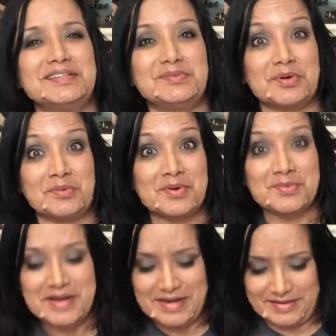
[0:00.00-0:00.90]
War
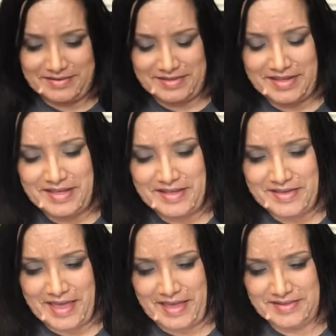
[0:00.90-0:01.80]
I.
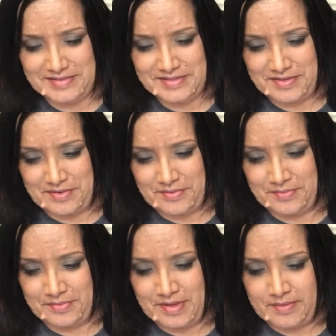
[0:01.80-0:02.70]
Okay, so
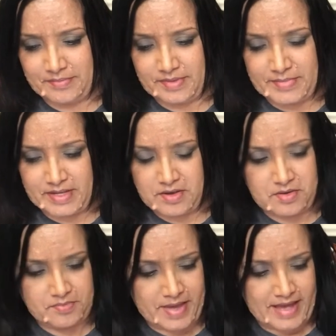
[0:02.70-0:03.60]
let me
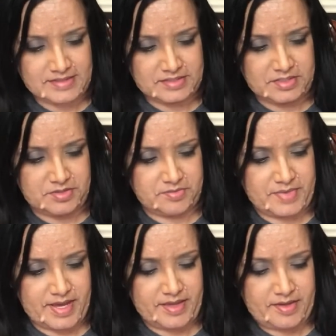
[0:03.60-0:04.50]
go back to
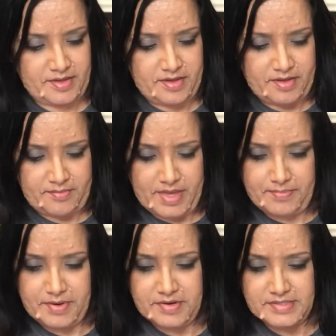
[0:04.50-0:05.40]
my
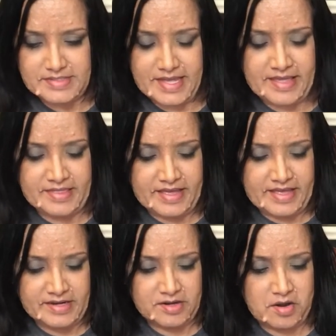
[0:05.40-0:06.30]
papers and
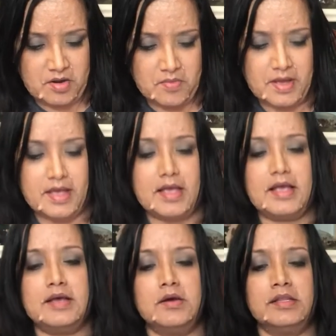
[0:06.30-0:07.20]
then go
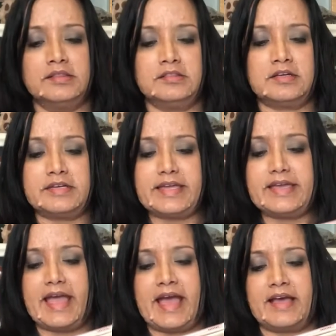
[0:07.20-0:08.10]
looking
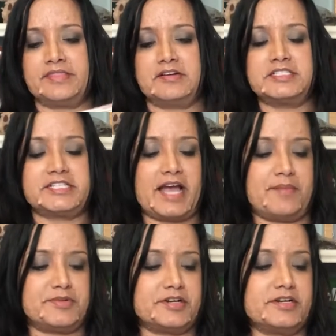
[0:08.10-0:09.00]
at our
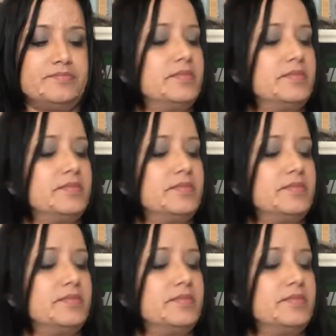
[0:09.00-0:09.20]
chapter.